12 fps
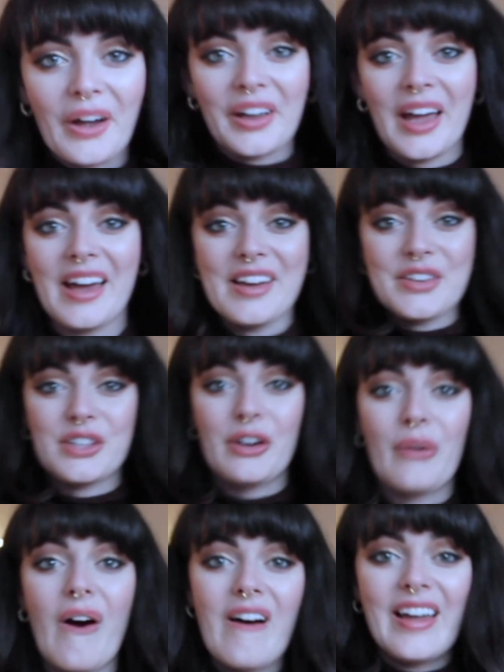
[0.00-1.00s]
Okay,
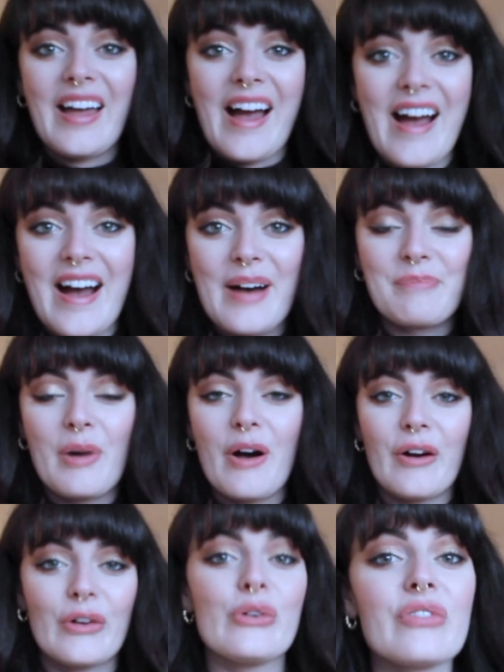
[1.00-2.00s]
so I am
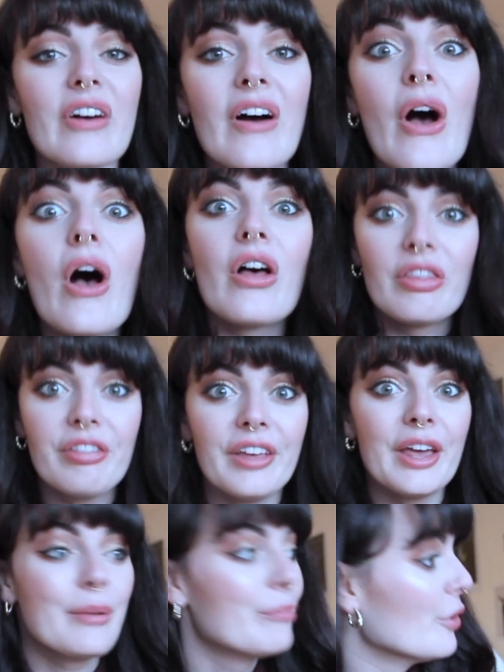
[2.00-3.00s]
over
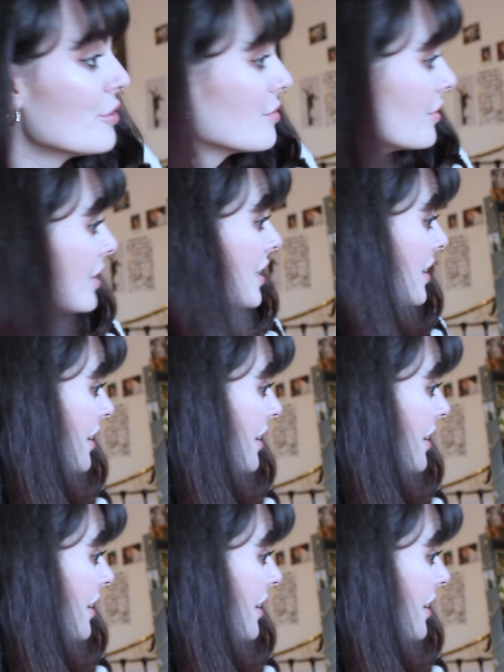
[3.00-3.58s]
the moon.